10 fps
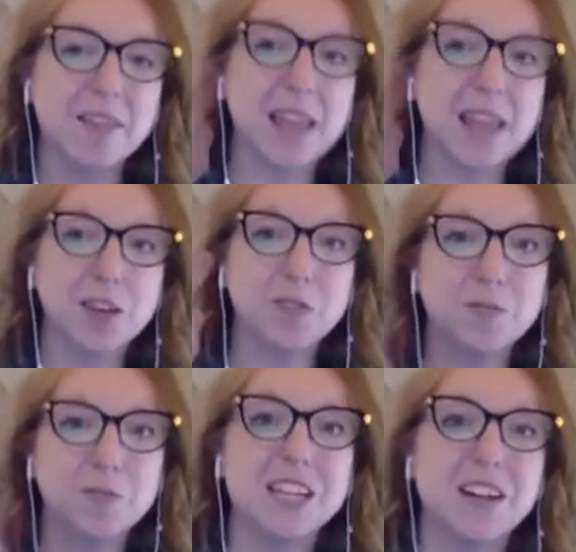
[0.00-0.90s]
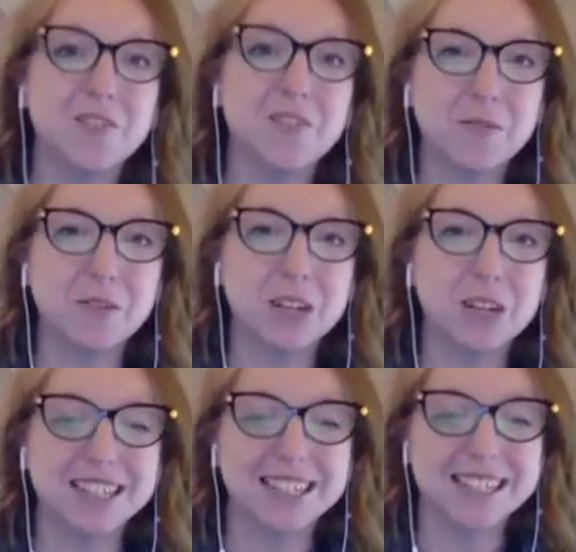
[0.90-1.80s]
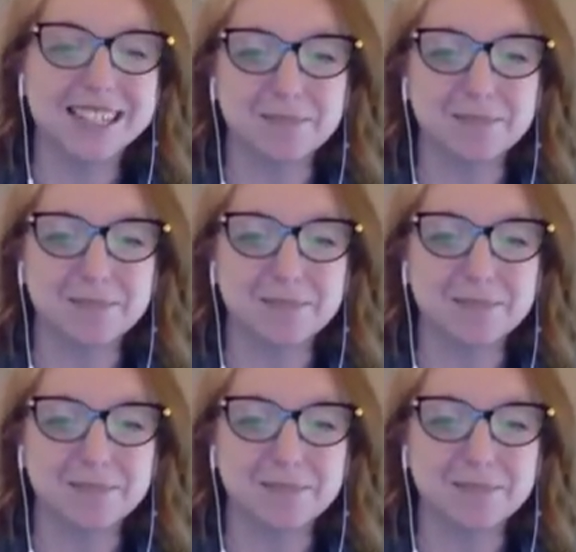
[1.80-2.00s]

Thank you. Reach out if you have questions.